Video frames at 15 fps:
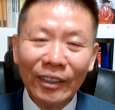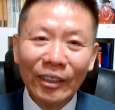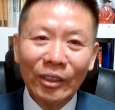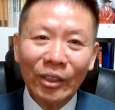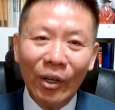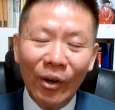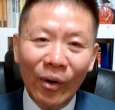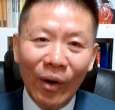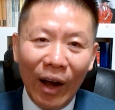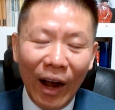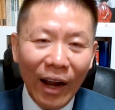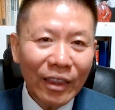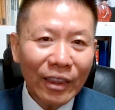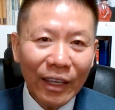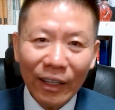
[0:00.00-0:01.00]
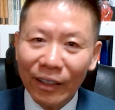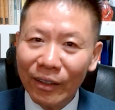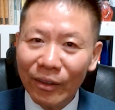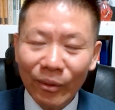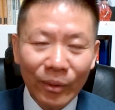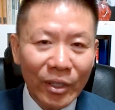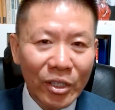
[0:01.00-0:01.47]
So I think
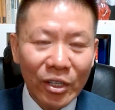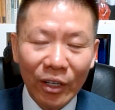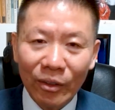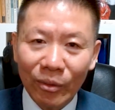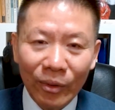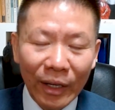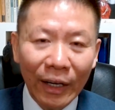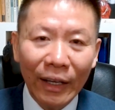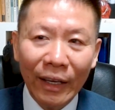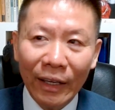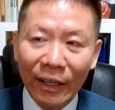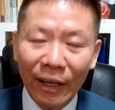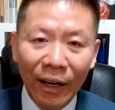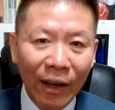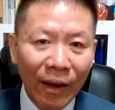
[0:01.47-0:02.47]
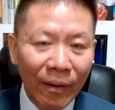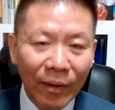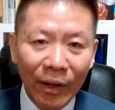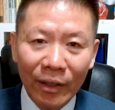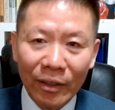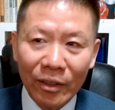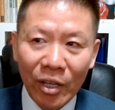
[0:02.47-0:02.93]
we should really
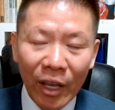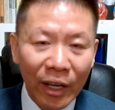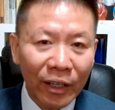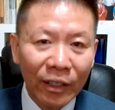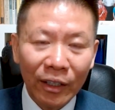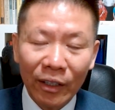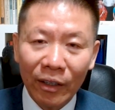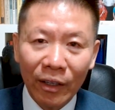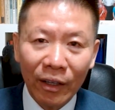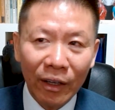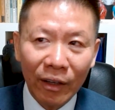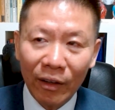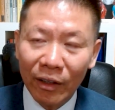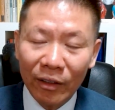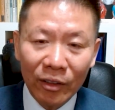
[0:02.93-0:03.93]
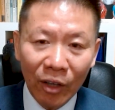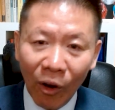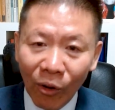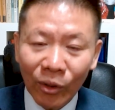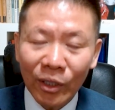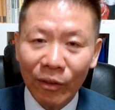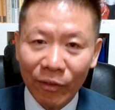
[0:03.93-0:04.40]
take
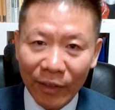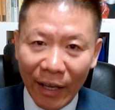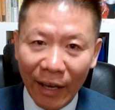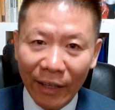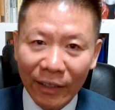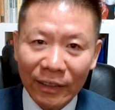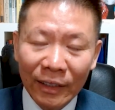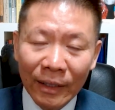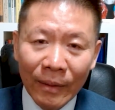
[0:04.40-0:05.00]
note of that.